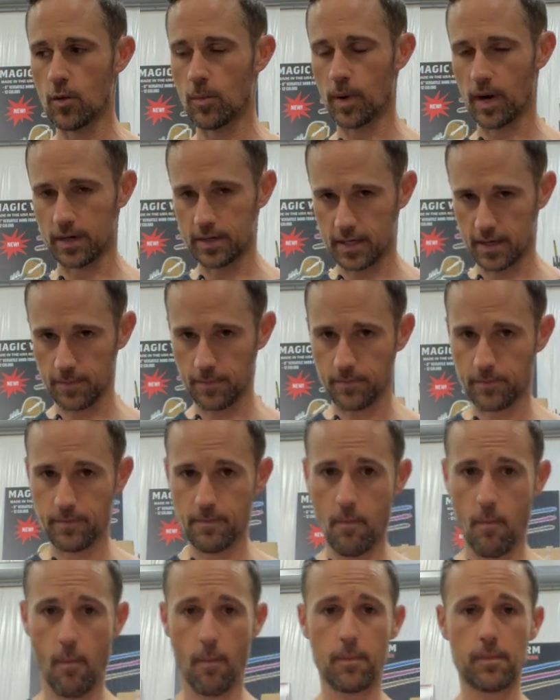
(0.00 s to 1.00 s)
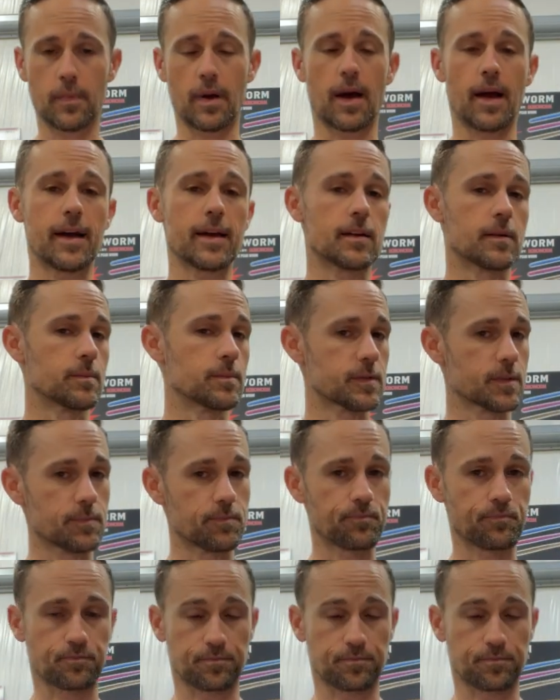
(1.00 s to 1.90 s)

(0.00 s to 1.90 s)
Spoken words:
budget items,